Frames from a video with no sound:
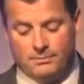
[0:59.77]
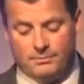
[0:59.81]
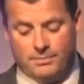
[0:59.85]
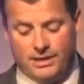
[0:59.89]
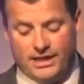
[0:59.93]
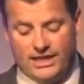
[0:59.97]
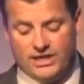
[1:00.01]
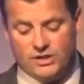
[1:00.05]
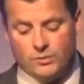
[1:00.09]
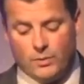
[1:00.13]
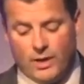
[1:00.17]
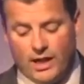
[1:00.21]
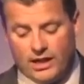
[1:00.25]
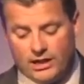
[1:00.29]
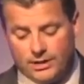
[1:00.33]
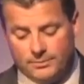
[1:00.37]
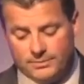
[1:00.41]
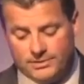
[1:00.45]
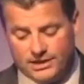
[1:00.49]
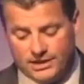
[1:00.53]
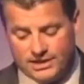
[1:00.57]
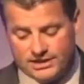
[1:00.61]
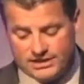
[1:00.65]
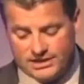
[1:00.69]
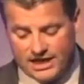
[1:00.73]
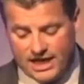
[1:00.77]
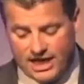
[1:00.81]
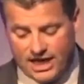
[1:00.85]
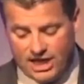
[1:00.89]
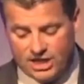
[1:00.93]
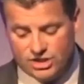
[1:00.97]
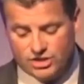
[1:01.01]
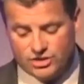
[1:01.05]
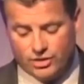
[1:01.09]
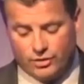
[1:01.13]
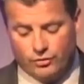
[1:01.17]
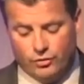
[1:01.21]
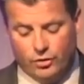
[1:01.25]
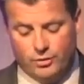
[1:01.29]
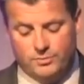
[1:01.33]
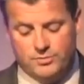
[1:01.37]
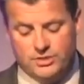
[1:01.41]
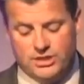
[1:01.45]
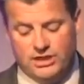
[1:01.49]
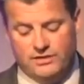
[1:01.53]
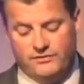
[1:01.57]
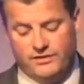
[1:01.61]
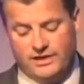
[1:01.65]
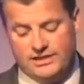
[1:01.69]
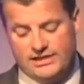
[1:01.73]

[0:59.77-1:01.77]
Please welcome to the stage the Group Chief